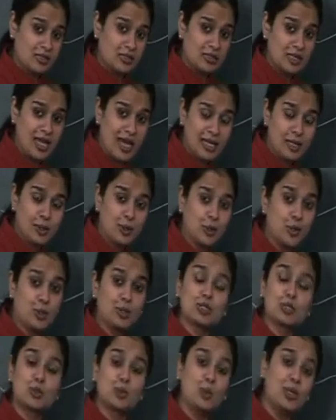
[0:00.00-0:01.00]

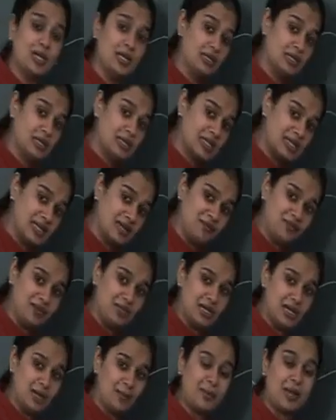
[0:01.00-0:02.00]
Zygote will
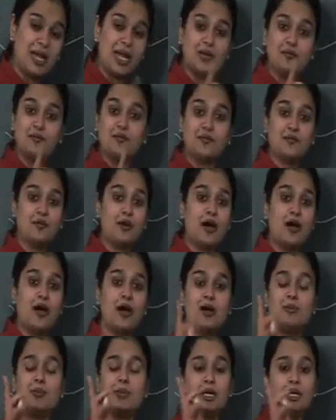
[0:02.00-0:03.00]
develop and
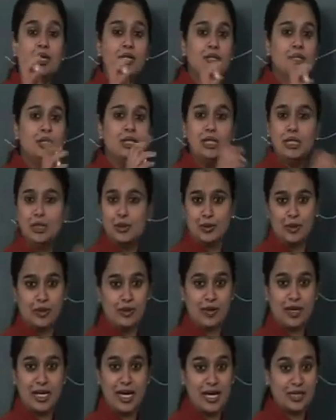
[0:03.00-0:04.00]
form new
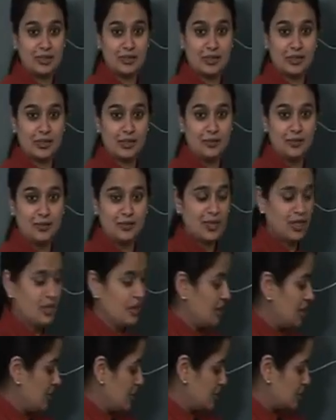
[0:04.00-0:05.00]
organism.
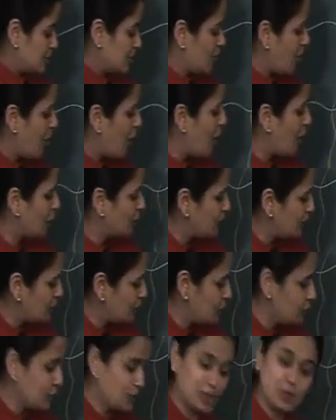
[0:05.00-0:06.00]
So how the
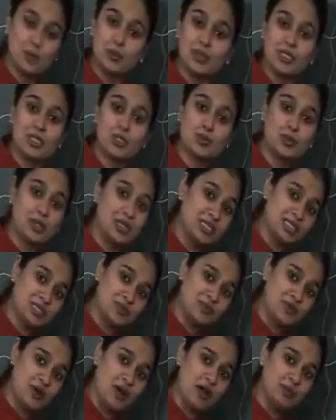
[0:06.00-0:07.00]
new individual
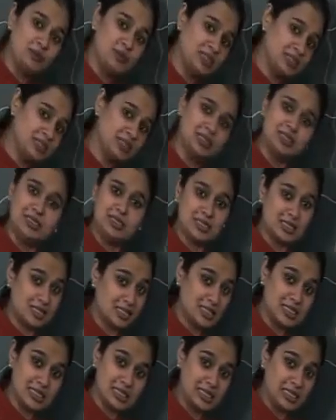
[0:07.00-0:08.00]
is formed here?
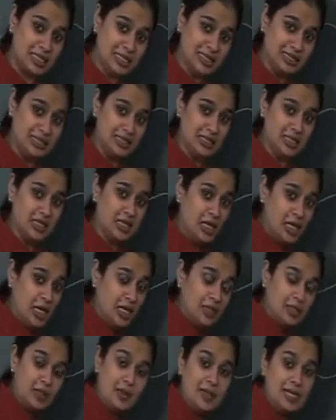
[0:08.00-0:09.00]
This is clear.
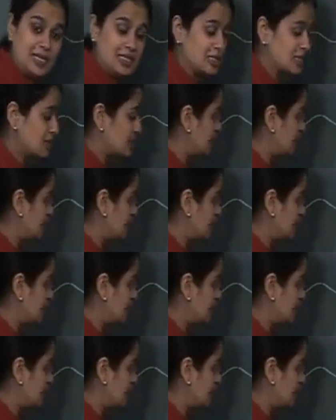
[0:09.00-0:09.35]
Now let's